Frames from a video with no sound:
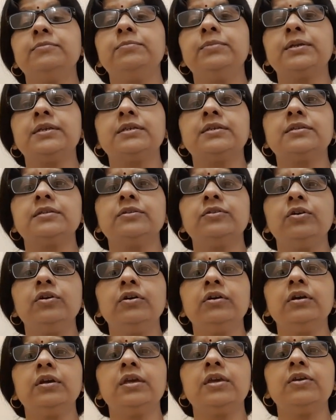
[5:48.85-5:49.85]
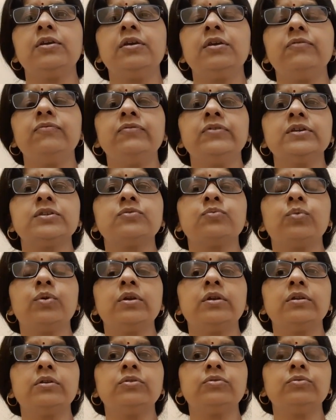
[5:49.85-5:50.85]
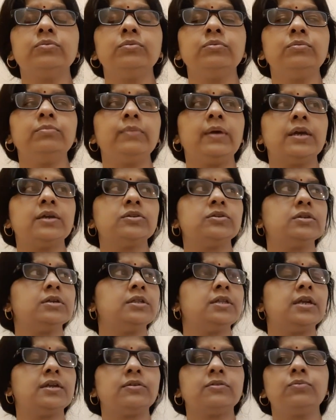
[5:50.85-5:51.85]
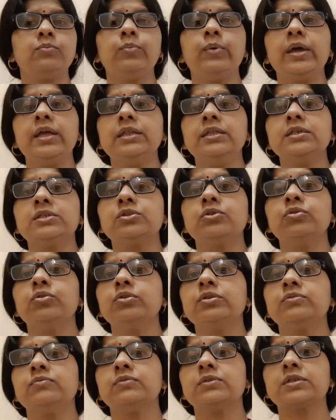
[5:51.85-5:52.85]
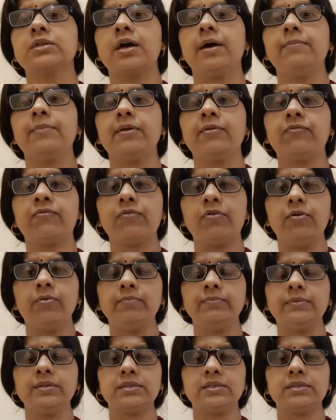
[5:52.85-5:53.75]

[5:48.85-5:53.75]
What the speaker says: but you know, he first wanted to make sure that where this noise was coming from.